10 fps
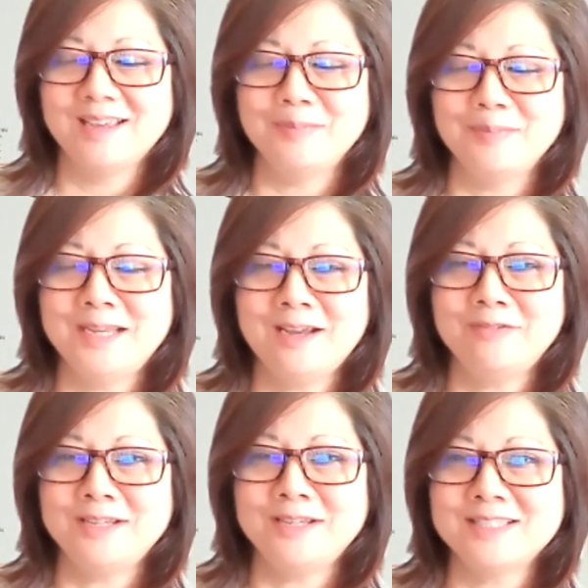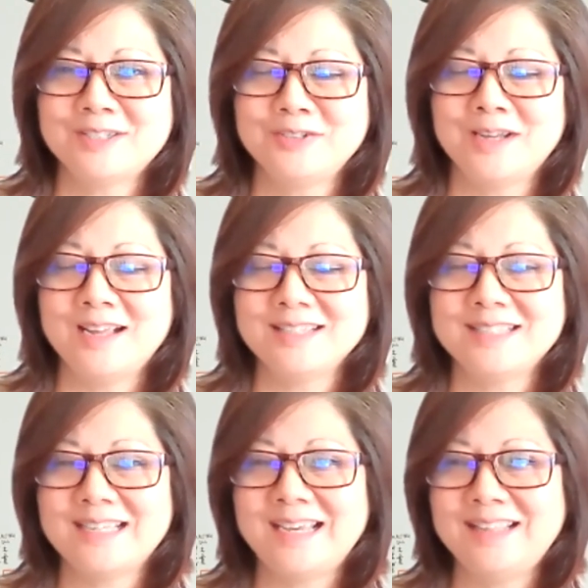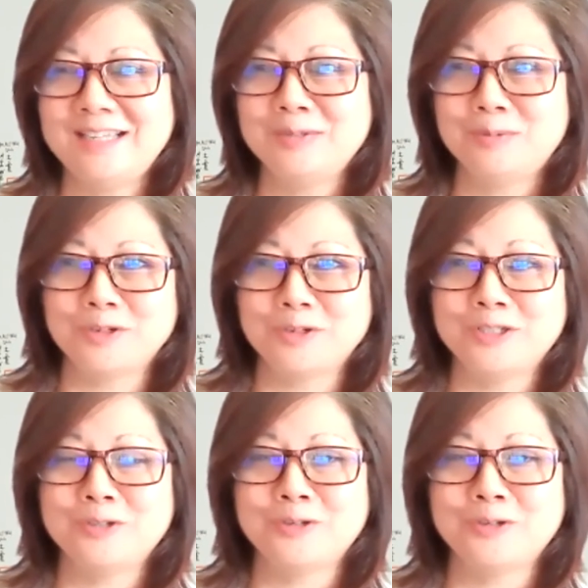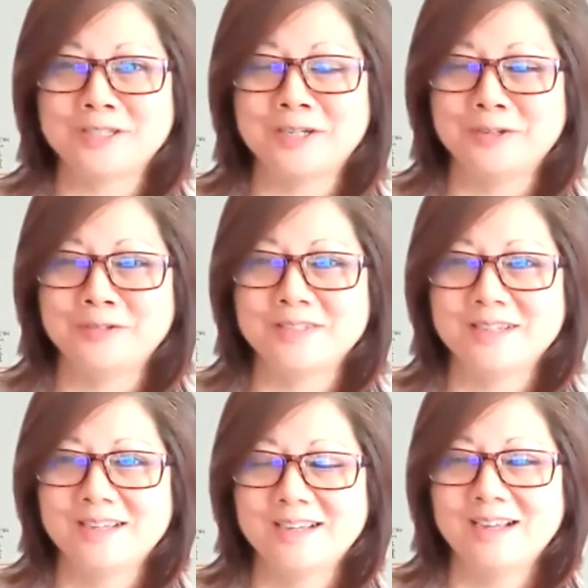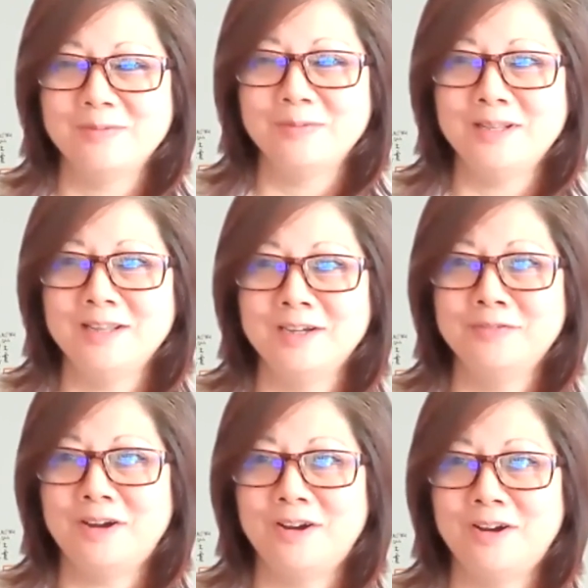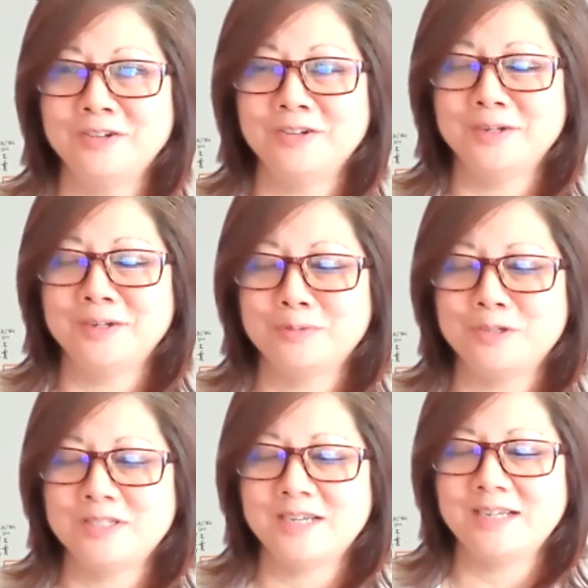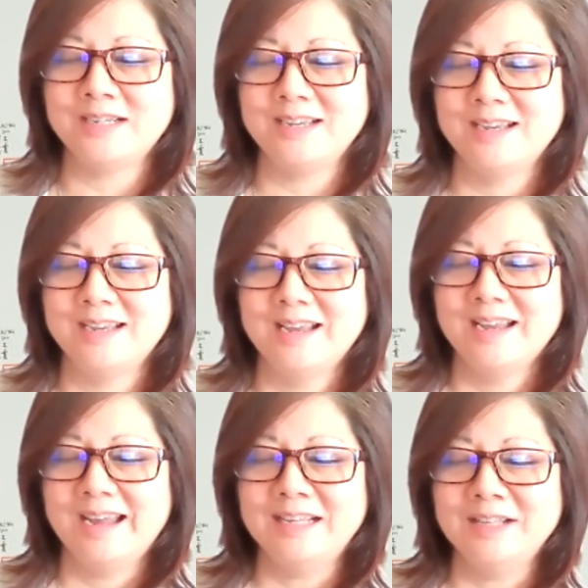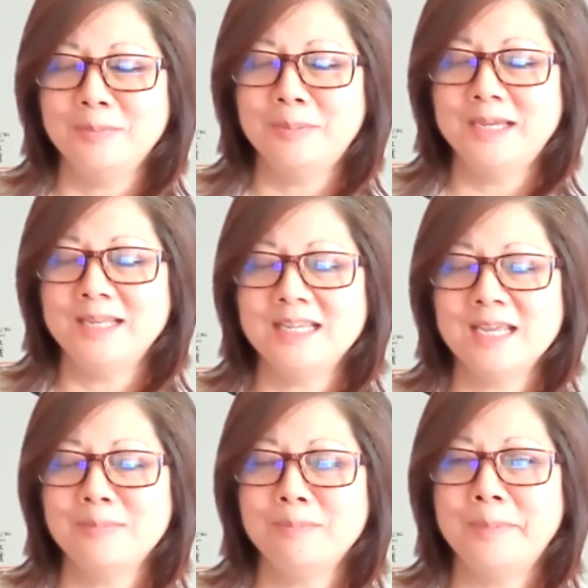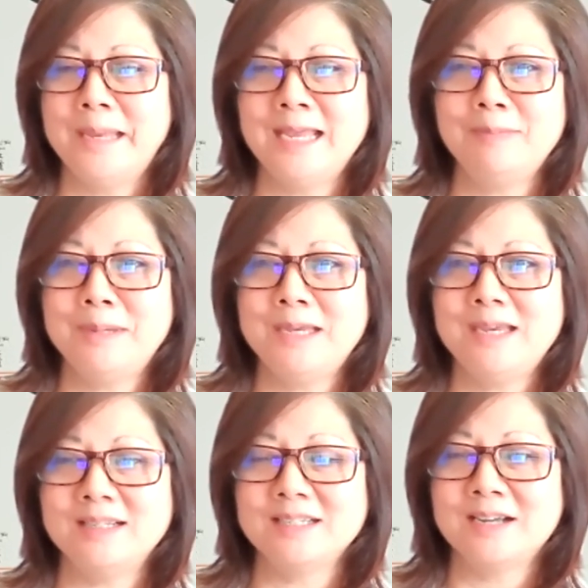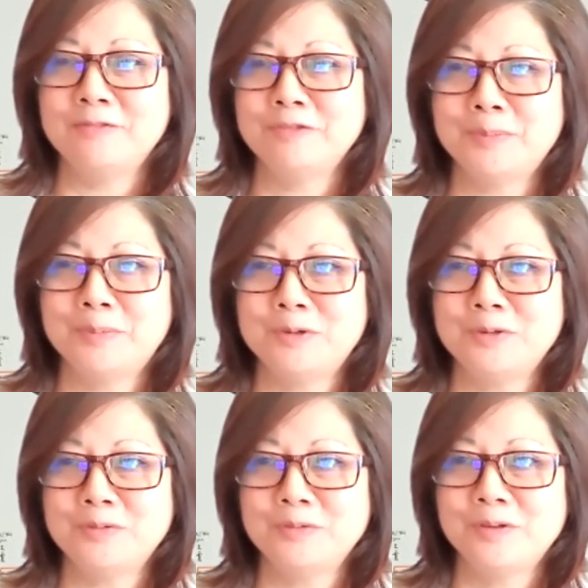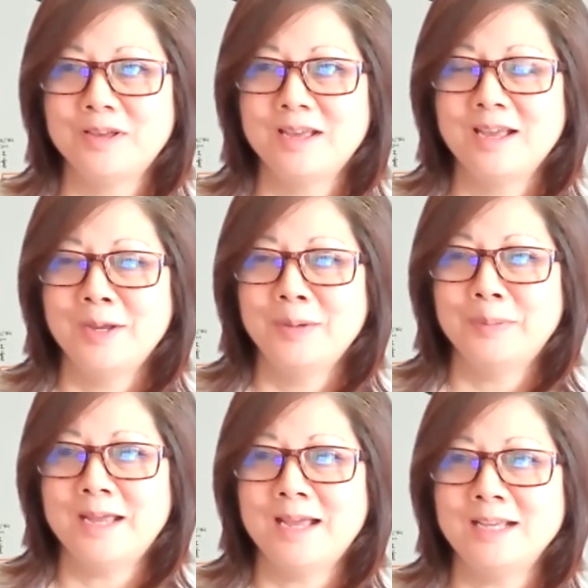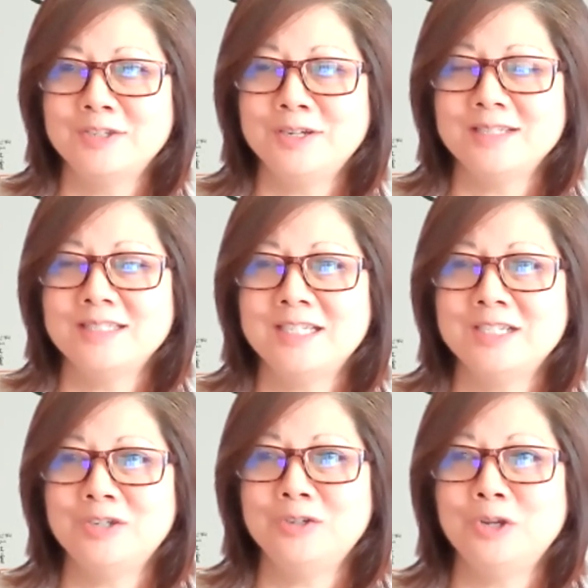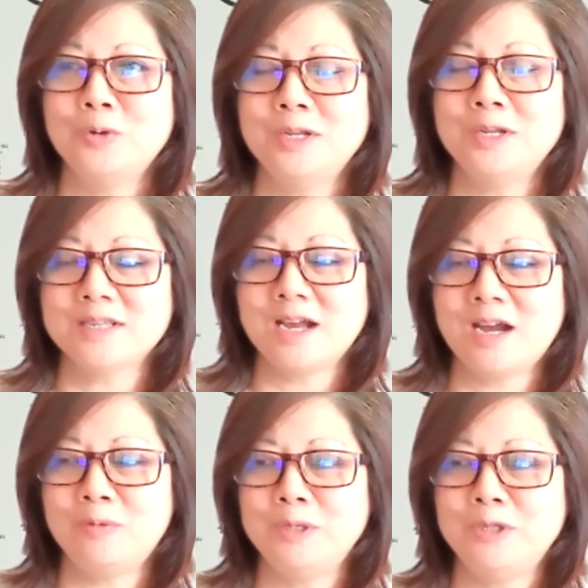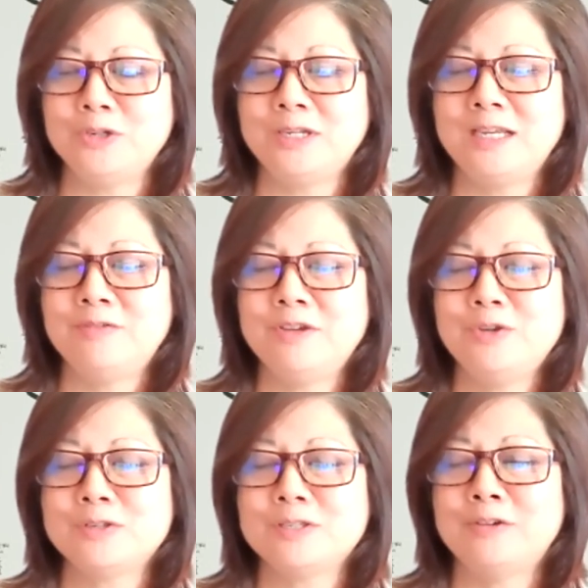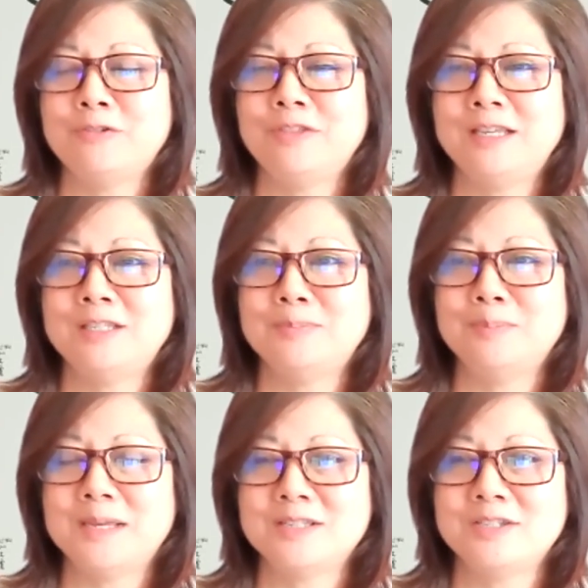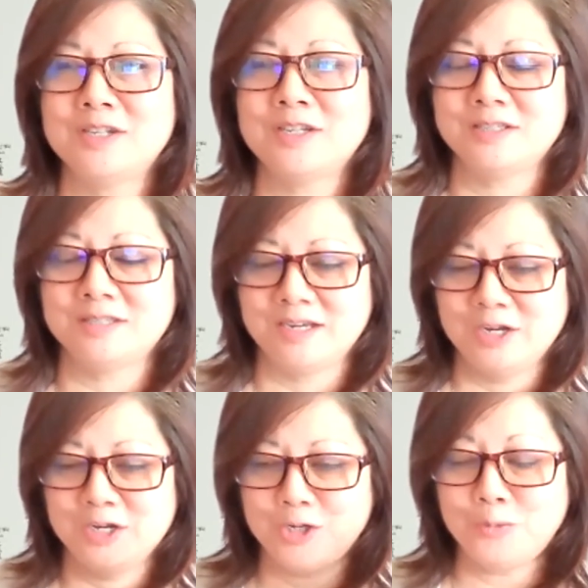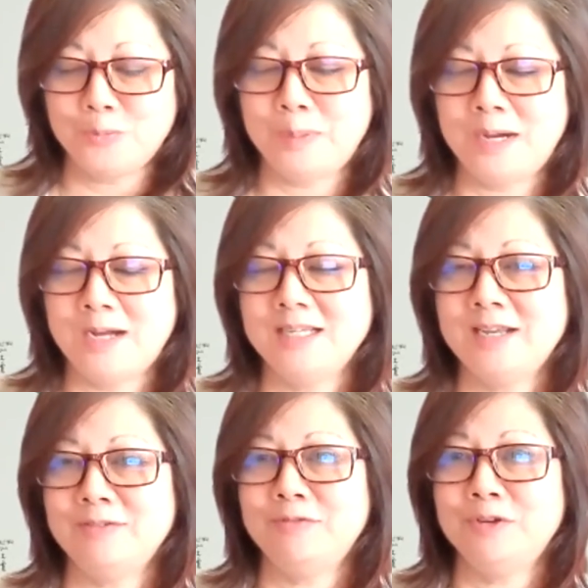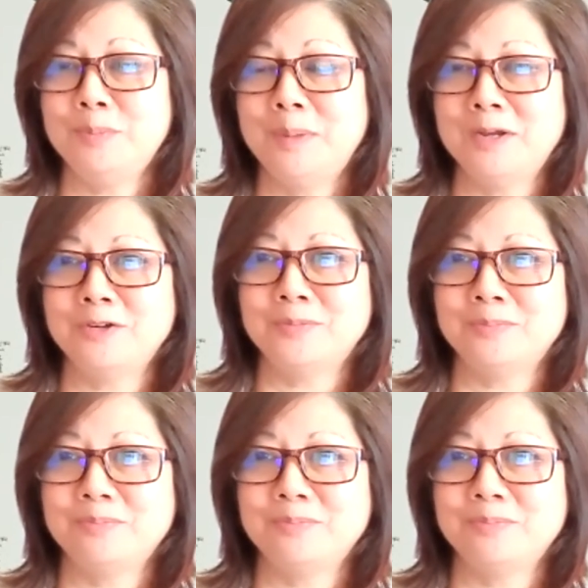Many of us do not say these words to ourselves. We love, honor, and appreciate. And in the beginning, it may be uncomfortable, but as you continue, notice how when you're giving yourself these messages, your body can feel better.